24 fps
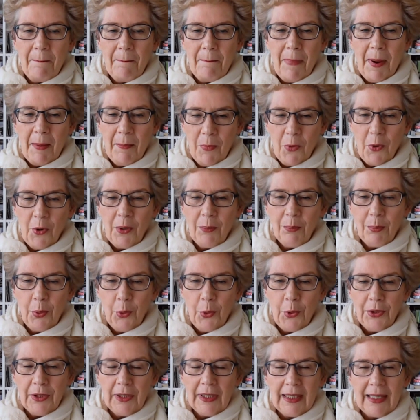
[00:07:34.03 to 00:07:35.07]
but more
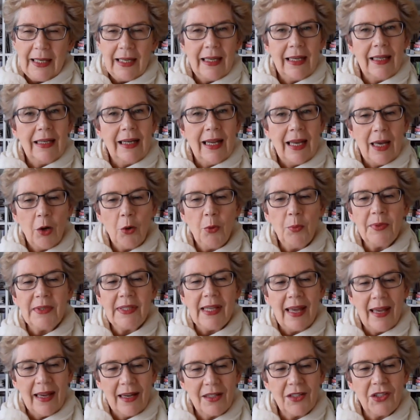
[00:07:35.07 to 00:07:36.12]
importantly, it helps
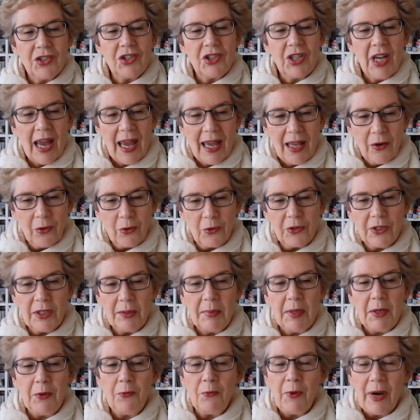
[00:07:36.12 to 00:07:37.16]
our channel to
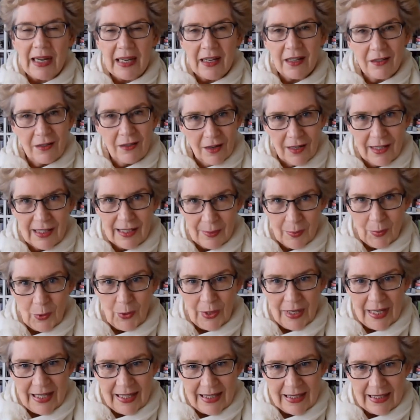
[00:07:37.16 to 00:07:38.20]
be recognized more
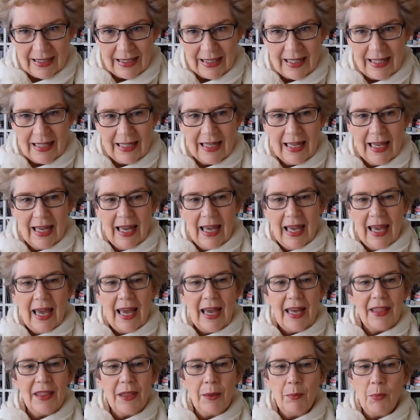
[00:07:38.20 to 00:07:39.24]
easily.
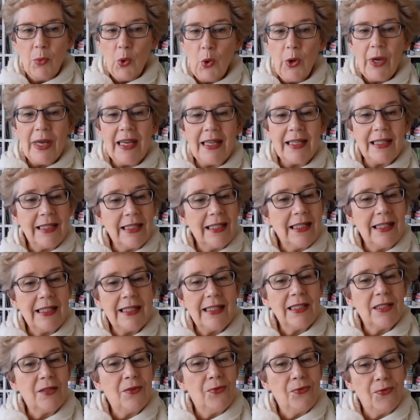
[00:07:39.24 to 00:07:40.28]
And the more easy it
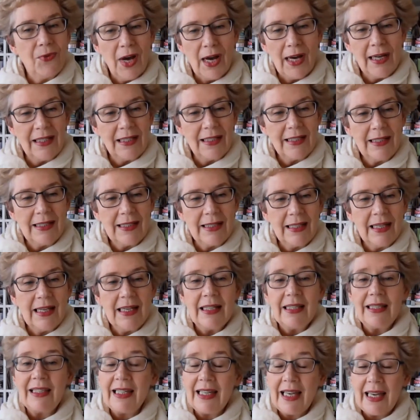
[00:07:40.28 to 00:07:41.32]
is to find us,
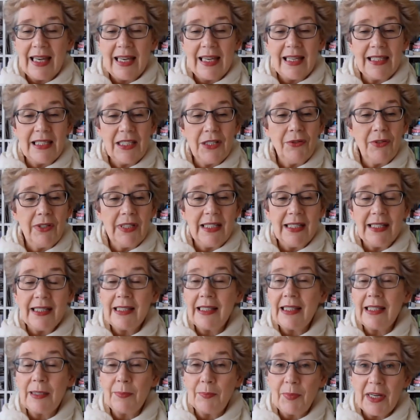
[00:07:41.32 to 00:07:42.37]
the easier it is
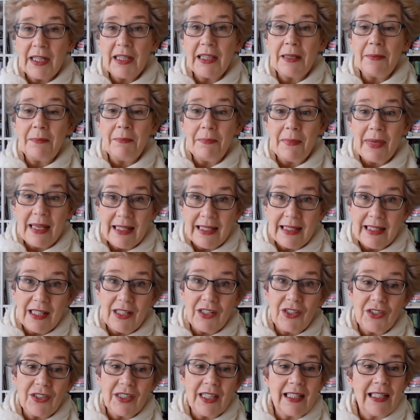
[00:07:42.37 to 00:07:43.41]
to spread the
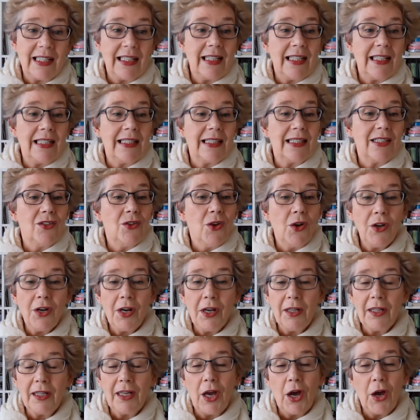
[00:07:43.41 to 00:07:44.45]
message that it is not
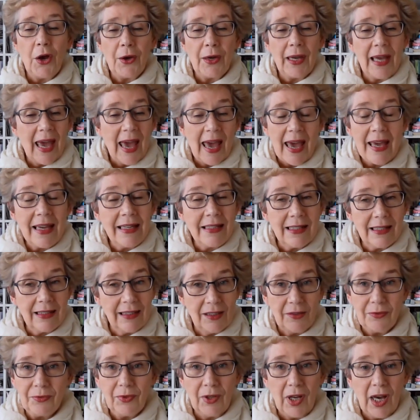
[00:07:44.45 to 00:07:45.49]
only okay to
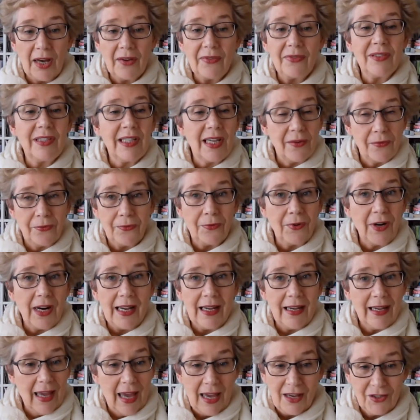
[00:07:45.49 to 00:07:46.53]
live life debt
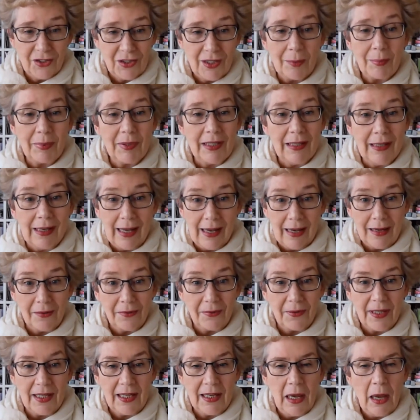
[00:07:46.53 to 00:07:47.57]
free, cashed up and
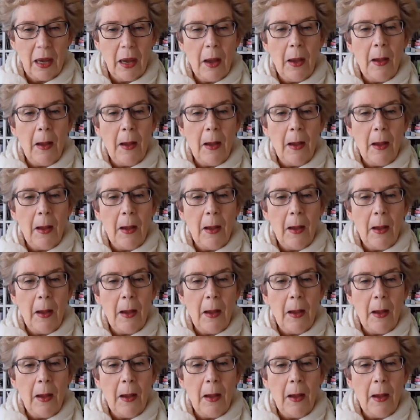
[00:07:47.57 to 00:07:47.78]
laughing,